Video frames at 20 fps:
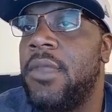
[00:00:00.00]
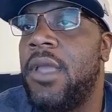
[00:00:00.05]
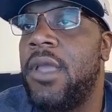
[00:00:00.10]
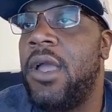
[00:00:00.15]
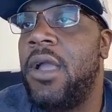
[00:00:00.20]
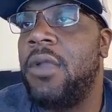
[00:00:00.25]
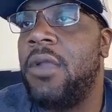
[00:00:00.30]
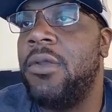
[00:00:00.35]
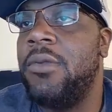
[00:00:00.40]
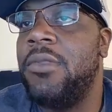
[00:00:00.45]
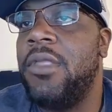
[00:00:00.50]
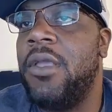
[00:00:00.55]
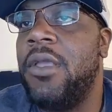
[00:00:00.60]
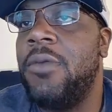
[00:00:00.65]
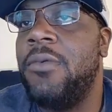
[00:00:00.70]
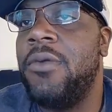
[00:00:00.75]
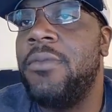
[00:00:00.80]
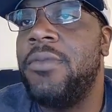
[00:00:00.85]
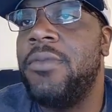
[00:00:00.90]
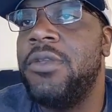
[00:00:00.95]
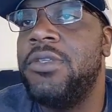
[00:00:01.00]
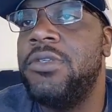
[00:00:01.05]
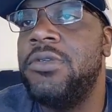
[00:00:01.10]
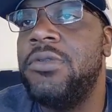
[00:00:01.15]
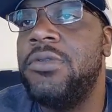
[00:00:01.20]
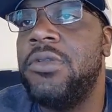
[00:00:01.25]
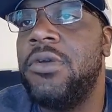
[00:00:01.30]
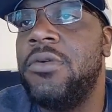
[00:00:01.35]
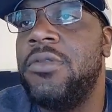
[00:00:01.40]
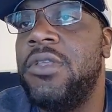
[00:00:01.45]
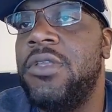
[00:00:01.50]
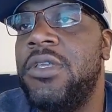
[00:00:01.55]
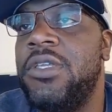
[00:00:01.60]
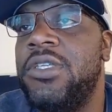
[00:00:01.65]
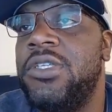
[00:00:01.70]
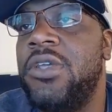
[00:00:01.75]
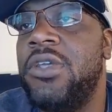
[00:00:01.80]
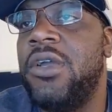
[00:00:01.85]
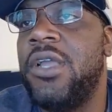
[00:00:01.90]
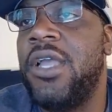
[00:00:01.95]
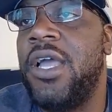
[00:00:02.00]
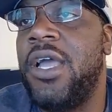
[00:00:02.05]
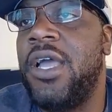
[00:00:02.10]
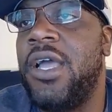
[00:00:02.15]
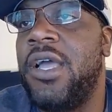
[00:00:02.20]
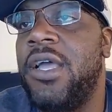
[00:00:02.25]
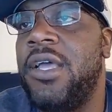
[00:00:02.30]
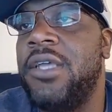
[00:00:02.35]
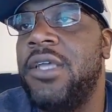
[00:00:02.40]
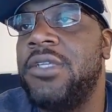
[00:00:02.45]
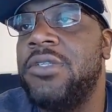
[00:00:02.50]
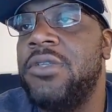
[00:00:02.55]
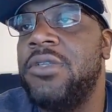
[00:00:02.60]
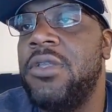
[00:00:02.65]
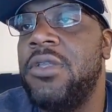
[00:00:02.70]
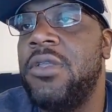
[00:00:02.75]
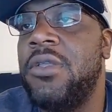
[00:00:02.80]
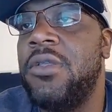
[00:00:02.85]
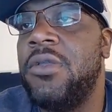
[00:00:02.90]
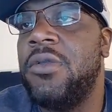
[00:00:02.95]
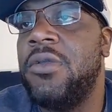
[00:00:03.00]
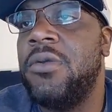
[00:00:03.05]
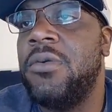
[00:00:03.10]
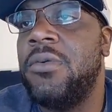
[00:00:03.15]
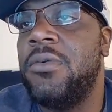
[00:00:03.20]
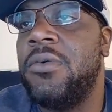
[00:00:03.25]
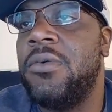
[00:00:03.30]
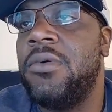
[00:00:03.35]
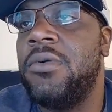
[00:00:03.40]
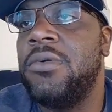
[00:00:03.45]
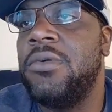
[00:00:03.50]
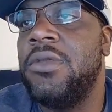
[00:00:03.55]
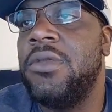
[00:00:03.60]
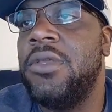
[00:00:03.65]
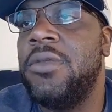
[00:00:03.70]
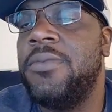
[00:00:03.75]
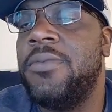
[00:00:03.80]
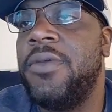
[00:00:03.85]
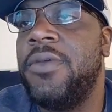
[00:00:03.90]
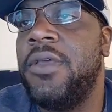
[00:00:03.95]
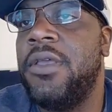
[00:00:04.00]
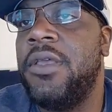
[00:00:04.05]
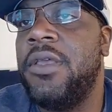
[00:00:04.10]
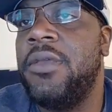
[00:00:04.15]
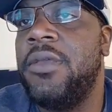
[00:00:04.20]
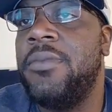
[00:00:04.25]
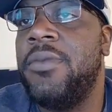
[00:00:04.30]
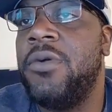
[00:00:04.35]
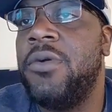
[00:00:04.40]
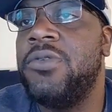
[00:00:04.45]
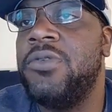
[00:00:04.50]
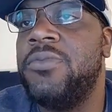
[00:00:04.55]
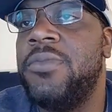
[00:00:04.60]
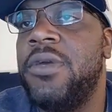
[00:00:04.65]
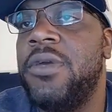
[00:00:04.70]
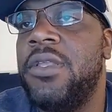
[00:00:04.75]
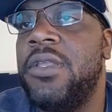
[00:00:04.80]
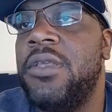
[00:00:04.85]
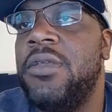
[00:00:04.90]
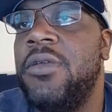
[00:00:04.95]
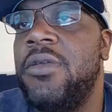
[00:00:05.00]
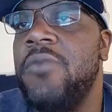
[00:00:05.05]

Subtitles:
I agree with that one, but you know, these young guys won't get paid most money.